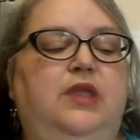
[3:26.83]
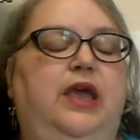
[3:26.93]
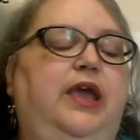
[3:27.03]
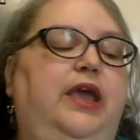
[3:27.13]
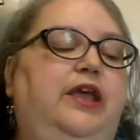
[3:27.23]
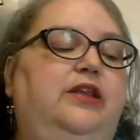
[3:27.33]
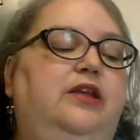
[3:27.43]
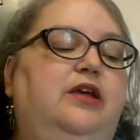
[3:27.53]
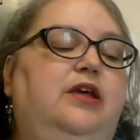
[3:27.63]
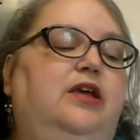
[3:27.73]

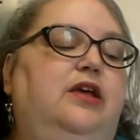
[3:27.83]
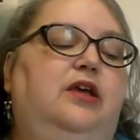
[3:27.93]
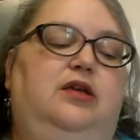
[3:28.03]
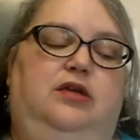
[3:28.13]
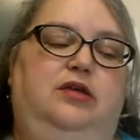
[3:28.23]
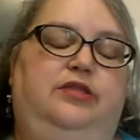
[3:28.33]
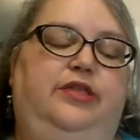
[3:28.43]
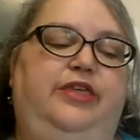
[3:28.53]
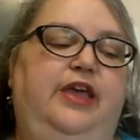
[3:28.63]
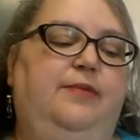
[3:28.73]
And
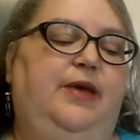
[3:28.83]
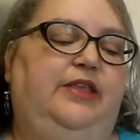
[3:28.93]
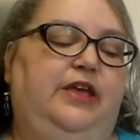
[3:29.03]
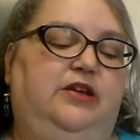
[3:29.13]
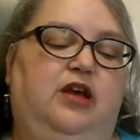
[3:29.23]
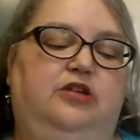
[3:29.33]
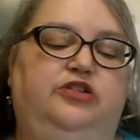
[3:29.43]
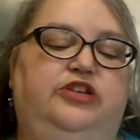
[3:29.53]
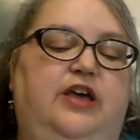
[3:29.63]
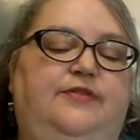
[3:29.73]
the thing about that
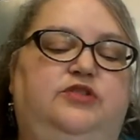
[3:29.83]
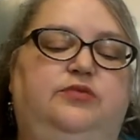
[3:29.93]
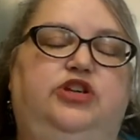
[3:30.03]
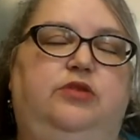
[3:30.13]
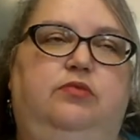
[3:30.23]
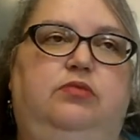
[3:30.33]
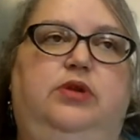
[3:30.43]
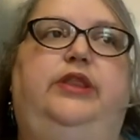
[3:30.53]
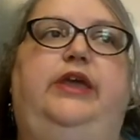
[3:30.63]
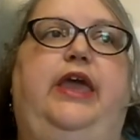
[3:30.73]
doctor's office, which I
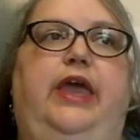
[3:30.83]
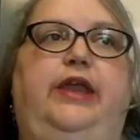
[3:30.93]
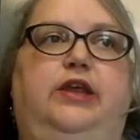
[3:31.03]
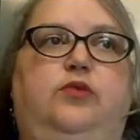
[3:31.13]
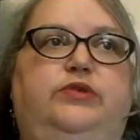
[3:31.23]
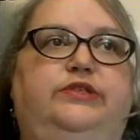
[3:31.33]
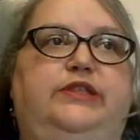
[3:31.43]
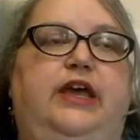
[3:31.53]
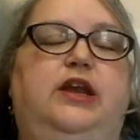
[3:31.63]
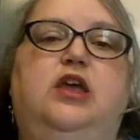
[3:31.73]
really hated, was
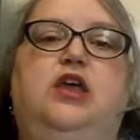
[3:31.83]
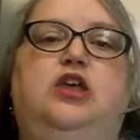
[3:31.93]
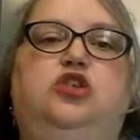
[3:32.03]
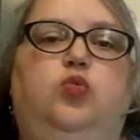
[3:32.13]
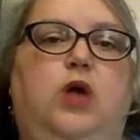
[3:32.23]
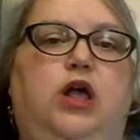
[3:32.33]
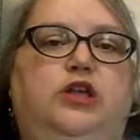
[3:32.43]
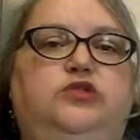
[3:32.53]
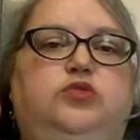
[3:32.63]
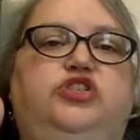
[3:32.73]
that the
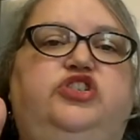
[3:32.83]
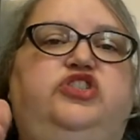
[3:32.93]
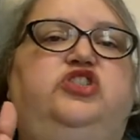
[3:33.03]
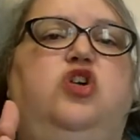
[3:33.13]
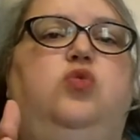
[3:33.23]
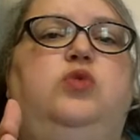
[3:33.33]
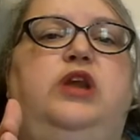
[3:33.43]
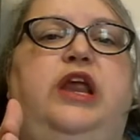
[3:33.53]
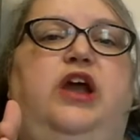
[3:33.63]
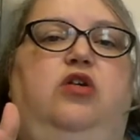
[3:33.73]
walls were so
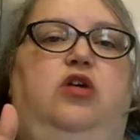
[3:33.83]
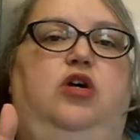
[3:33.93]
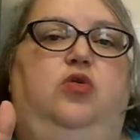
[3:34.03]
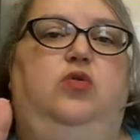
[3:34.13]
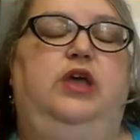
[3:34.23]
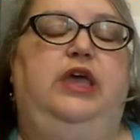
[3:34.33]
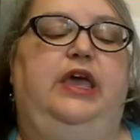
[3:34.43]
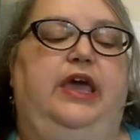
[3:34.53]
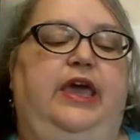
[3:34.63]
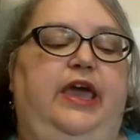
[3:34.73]
narrow,
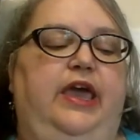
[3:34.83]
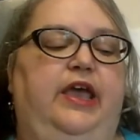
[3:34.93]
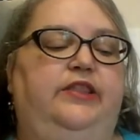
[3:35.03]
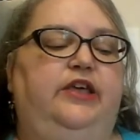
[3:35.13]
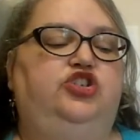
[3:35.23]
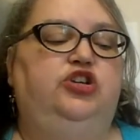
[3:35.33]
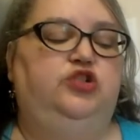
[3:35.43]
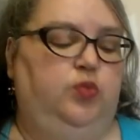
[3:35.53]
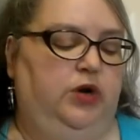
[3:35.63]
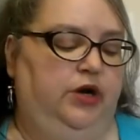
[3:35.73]
and they
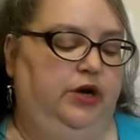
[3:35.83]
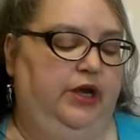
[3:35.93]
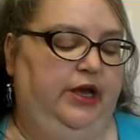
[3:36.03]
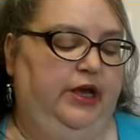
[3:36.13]
just weren't